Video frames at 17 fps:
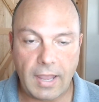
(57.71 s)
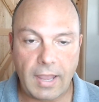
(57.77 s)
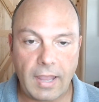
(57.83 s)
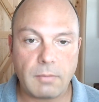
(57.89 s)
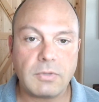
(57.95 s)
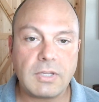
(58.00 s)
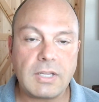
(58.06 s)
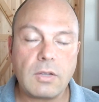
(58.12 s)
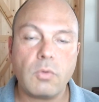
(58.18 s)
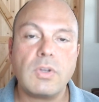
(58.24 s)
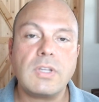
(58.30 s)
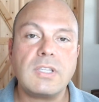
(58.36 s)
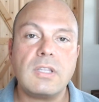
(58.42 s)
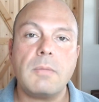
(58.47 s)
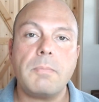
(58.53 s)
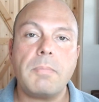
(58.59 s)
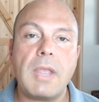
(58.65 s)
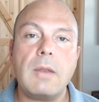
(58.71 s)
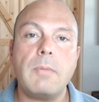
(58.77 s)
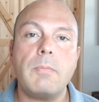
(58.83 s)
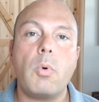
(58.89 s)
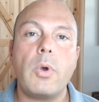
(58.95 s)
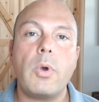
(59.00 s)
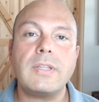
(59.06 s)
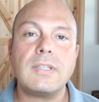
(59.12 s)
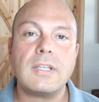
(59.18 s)
And decreasing the pain
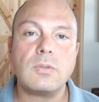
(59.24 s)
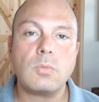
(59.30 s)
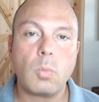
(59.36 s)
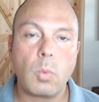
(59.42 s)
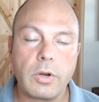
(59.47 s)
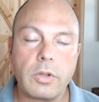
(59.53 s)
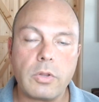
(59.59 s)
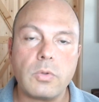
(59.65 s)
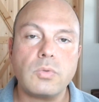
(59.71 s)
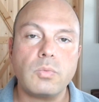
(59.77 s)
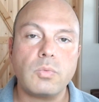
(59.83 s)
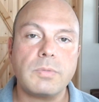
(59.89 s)
points is one of those